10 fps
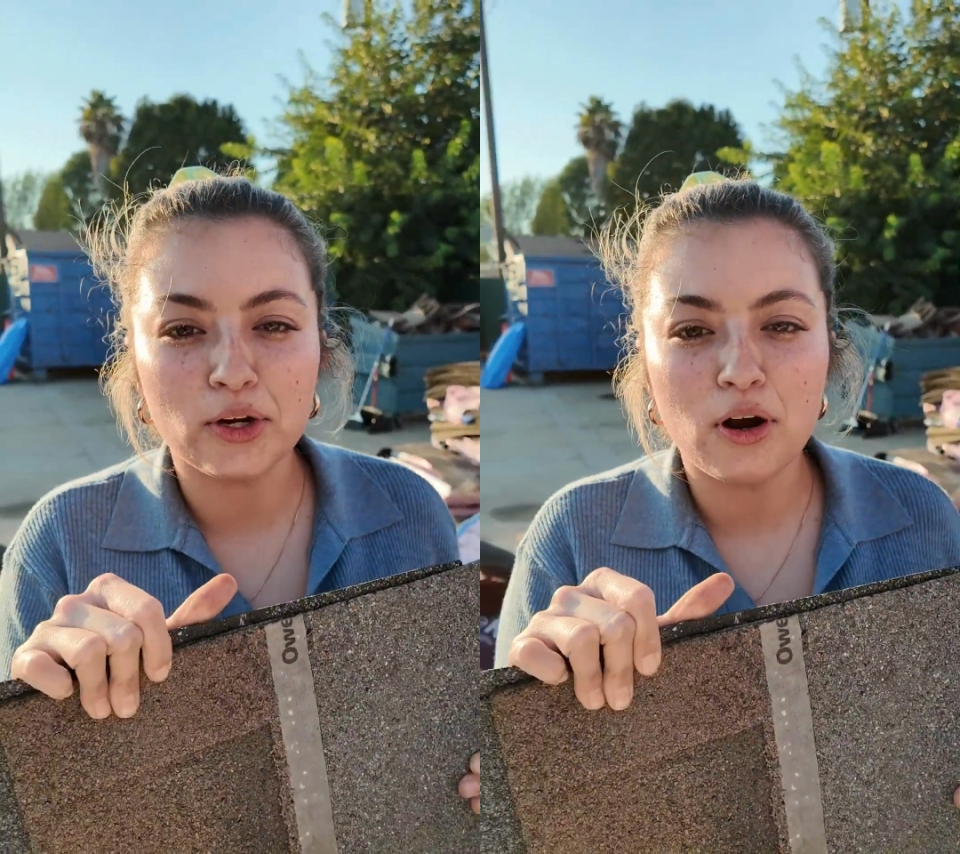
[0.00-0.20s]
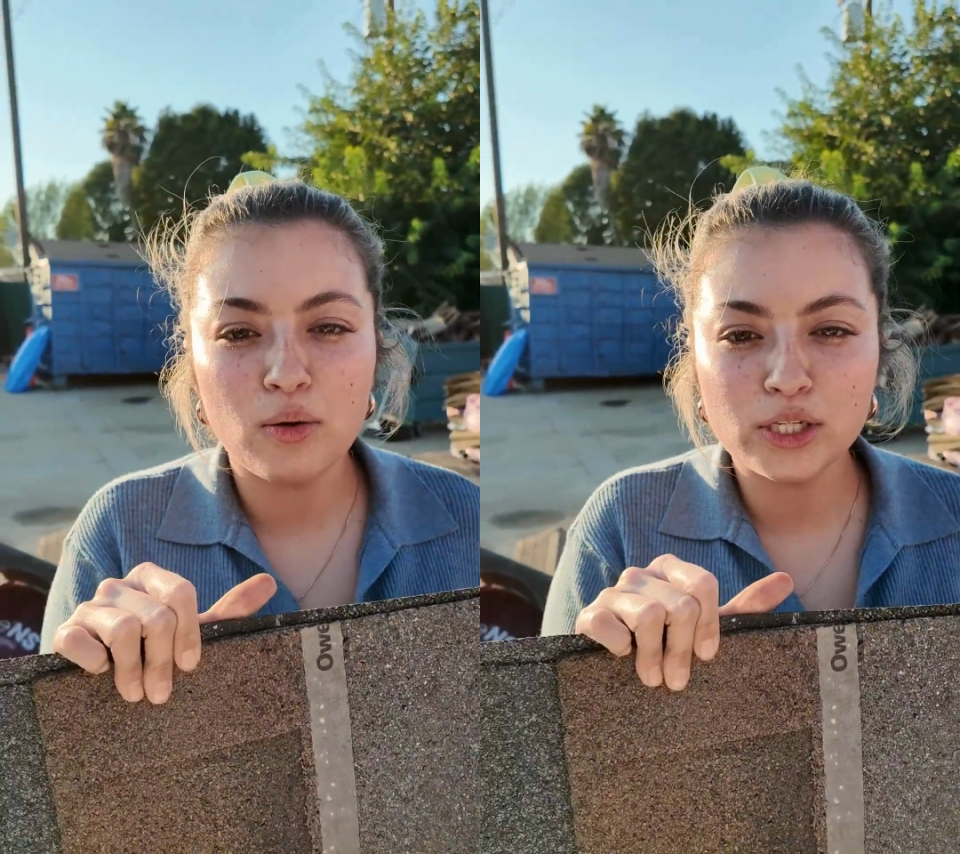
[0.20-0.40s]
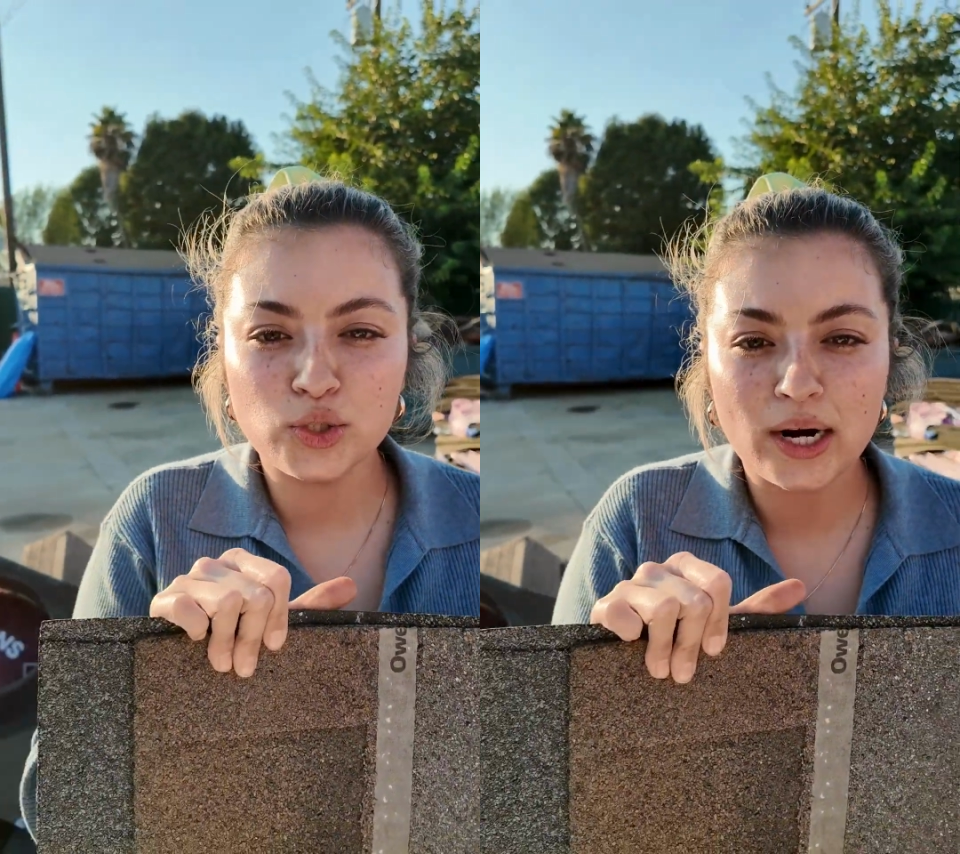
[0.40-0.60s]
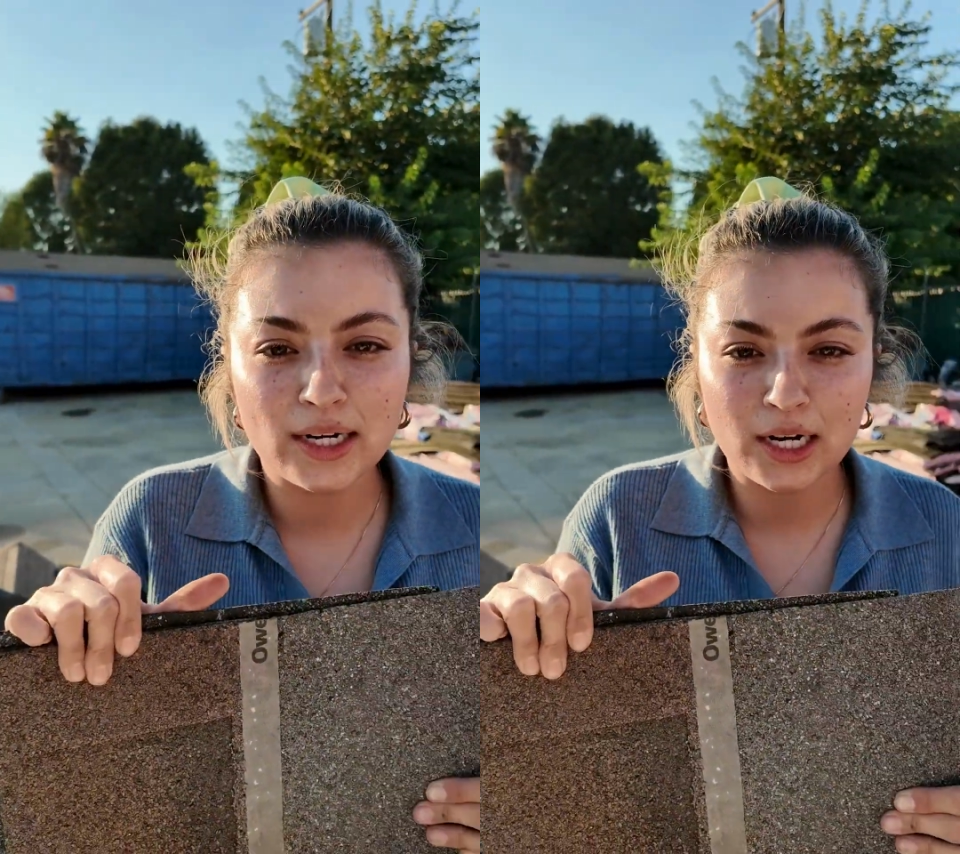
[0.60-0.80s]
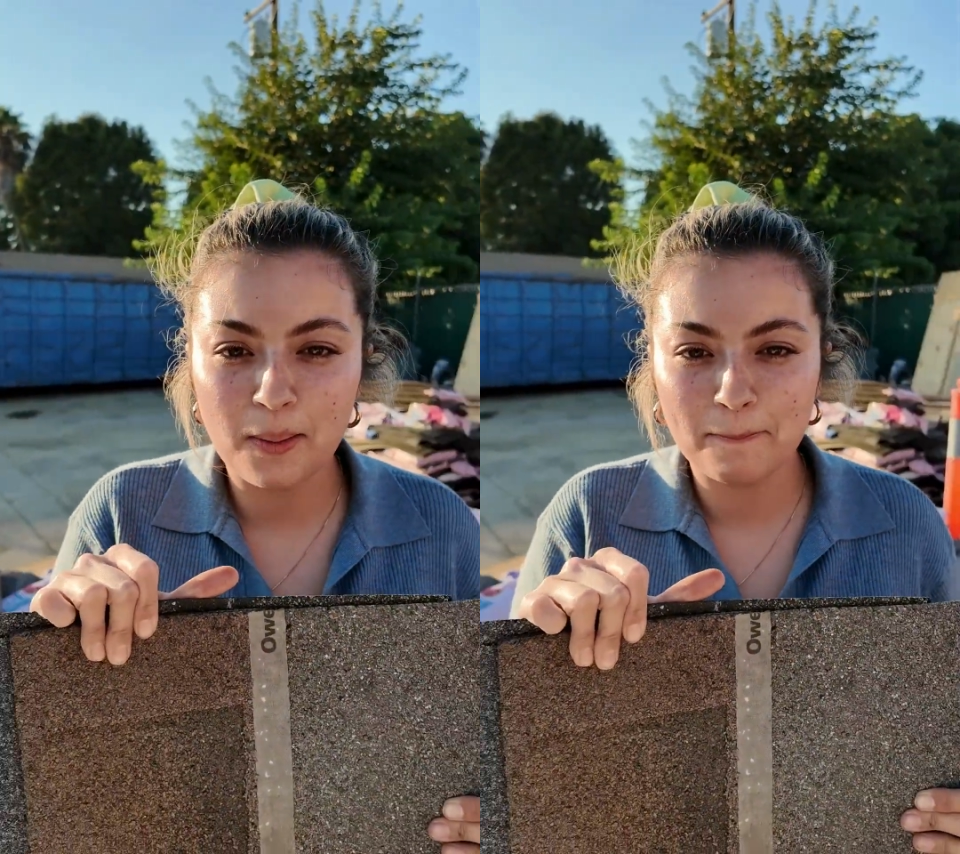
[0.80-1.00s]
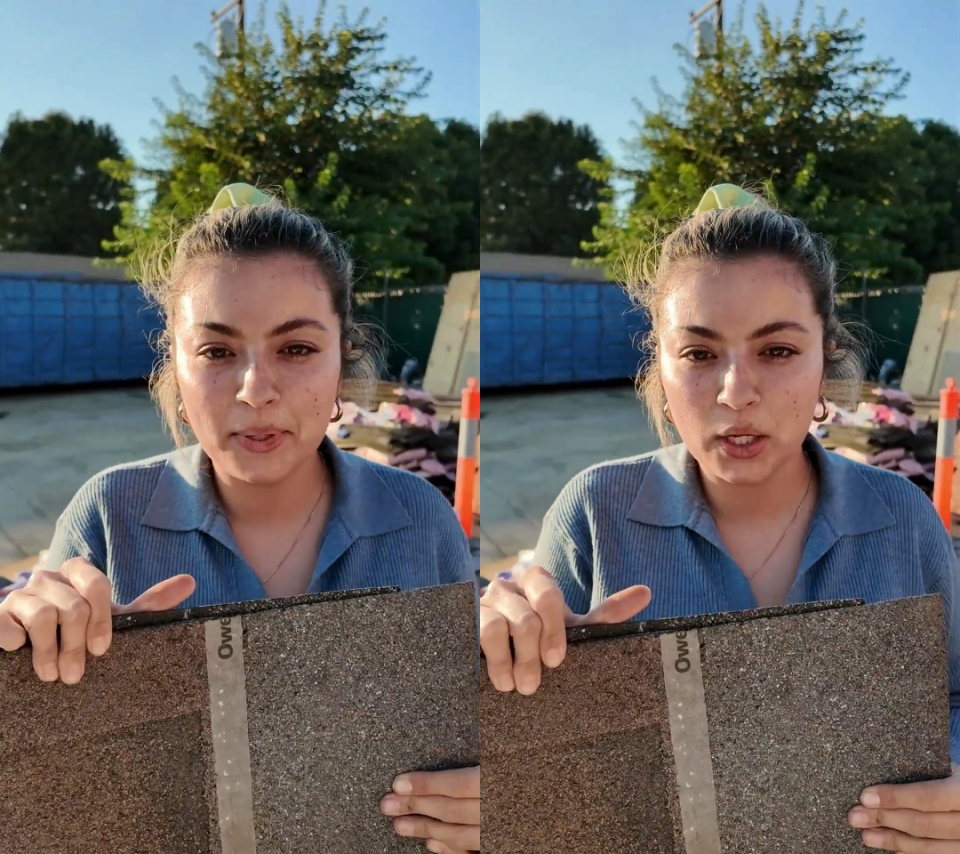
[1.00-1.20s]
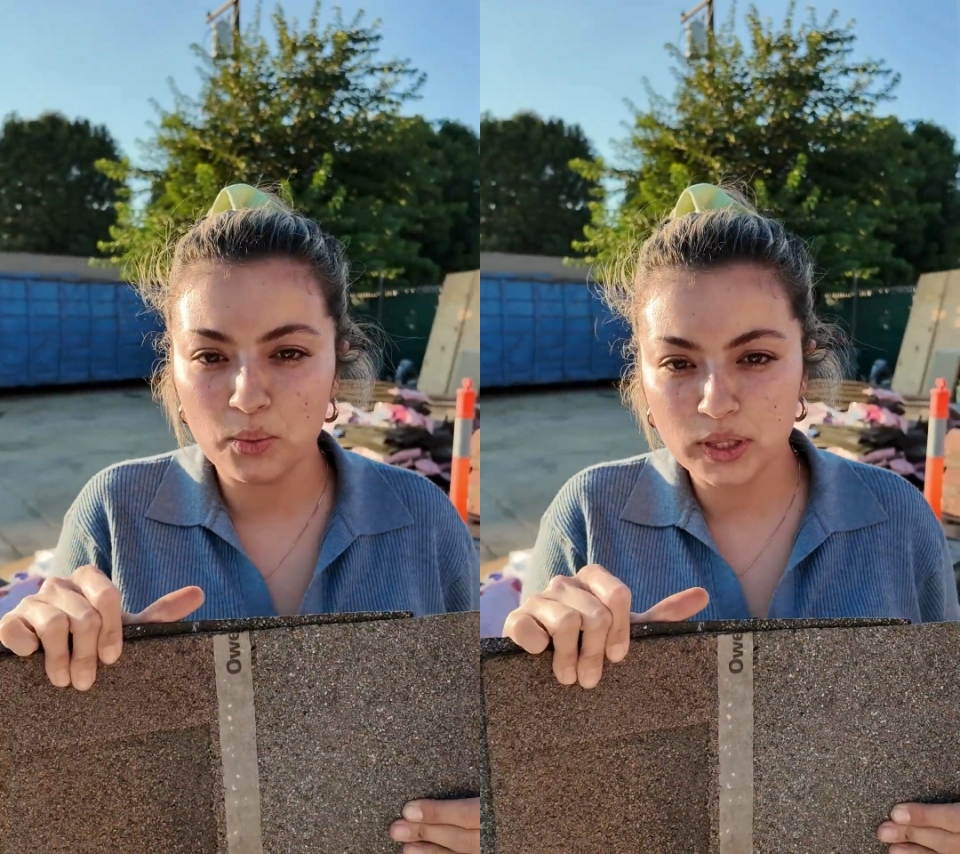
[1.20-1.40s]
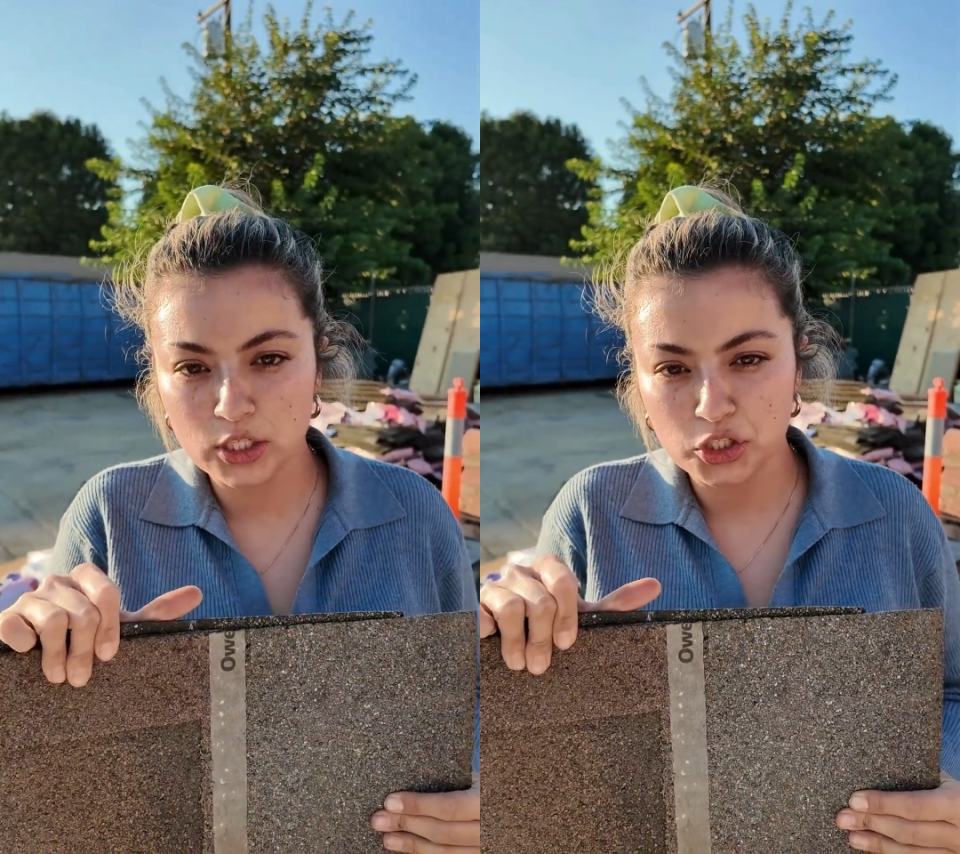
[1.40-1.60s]
they're always trying to
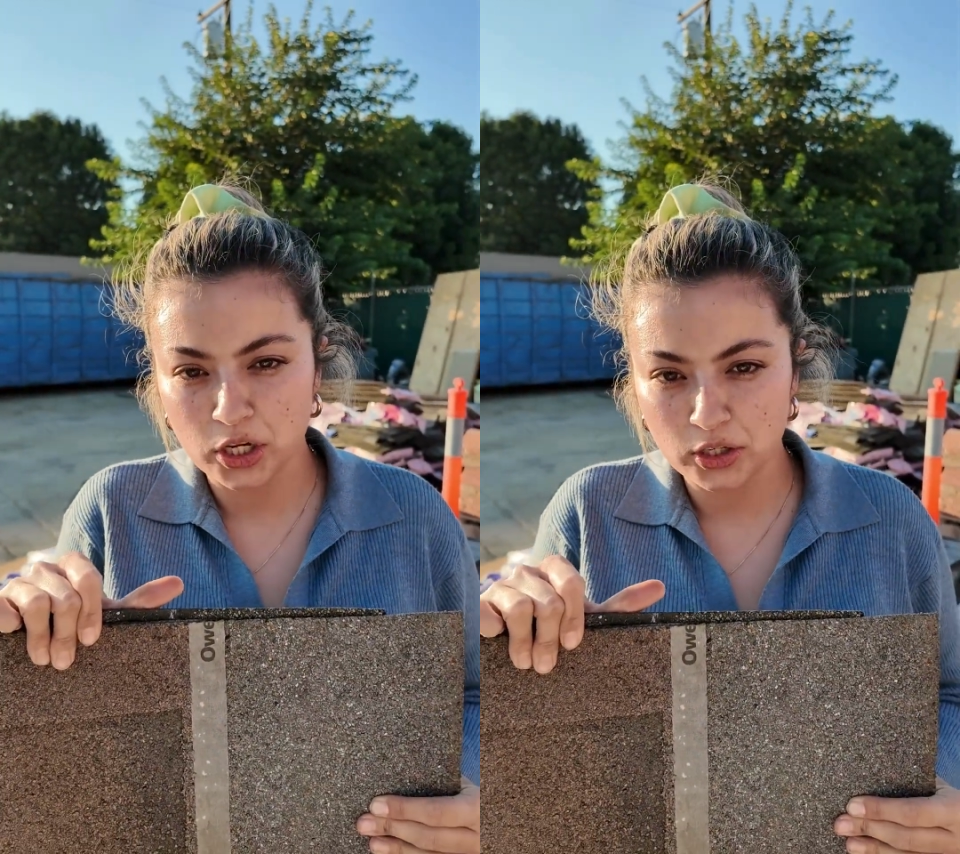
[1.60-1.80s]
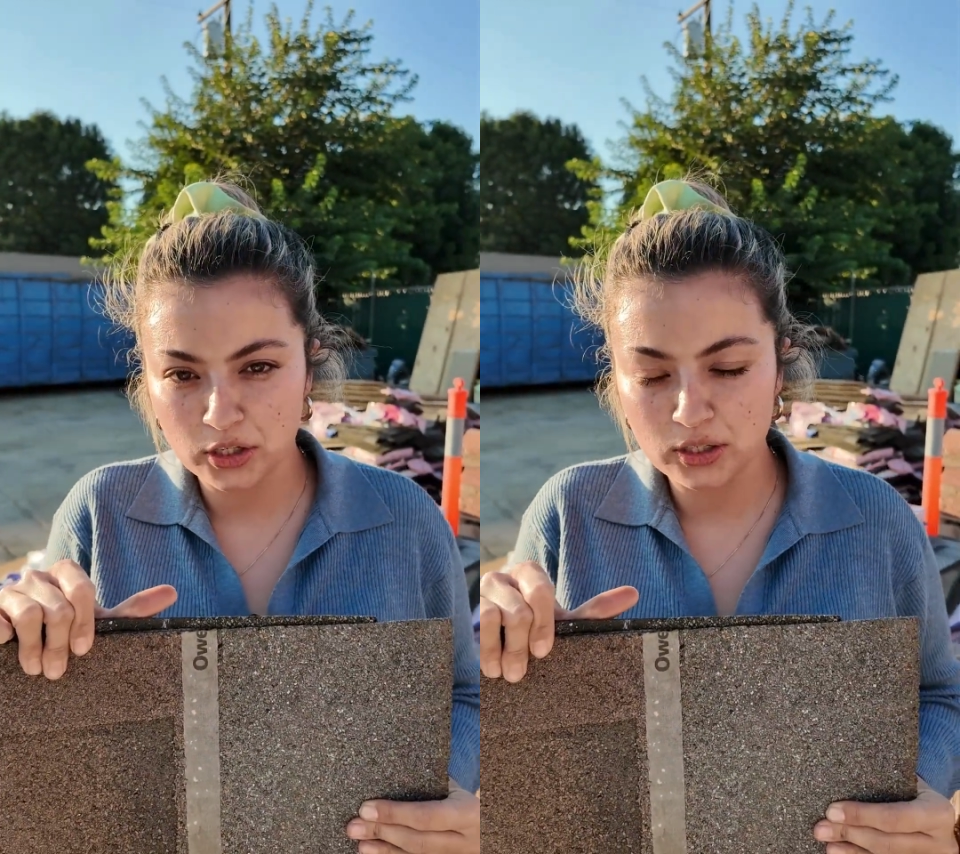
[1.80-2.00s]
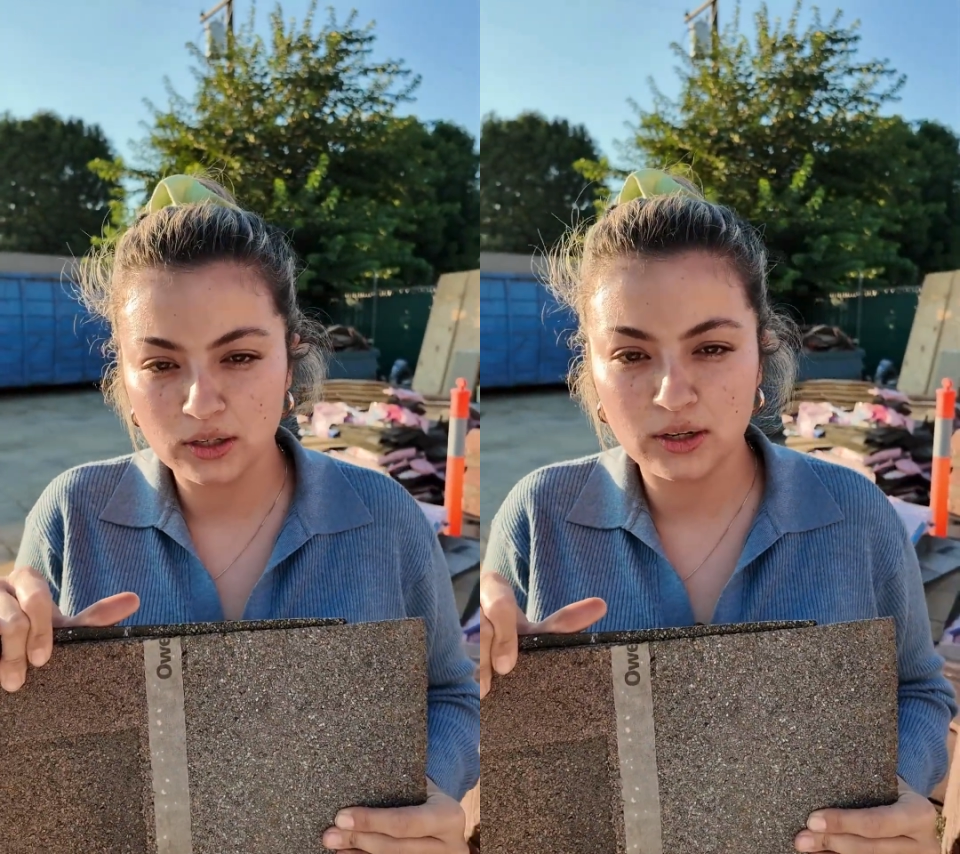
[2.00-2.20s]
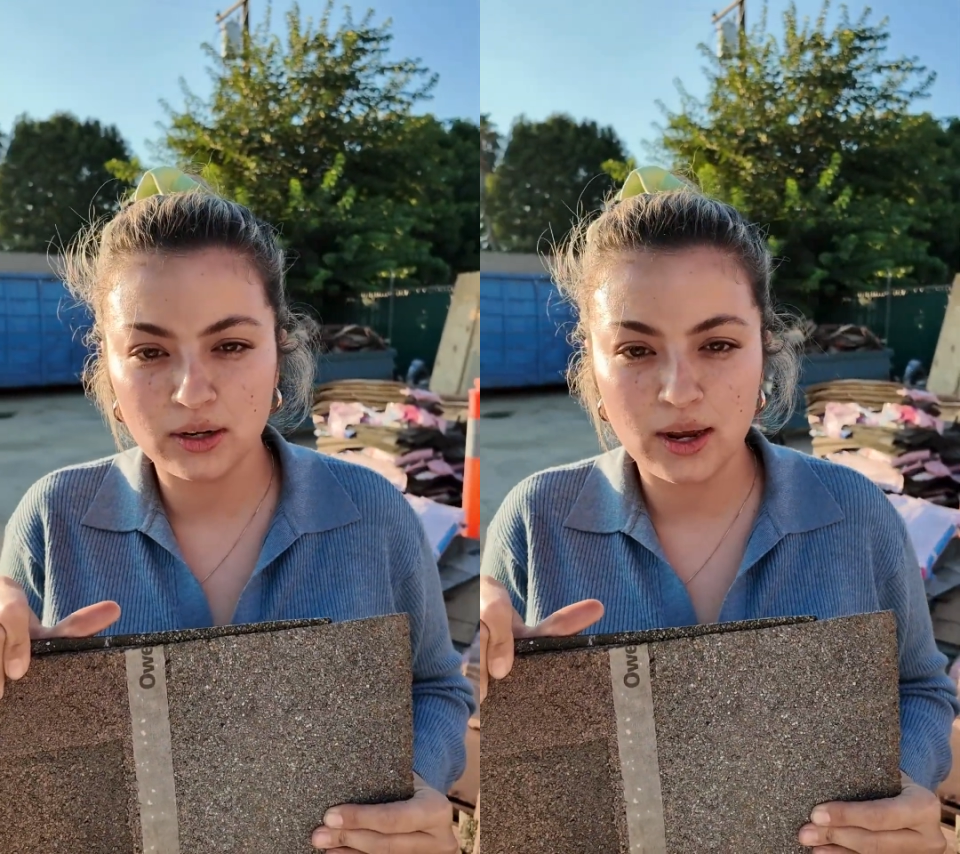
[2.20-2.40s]
compete with each other.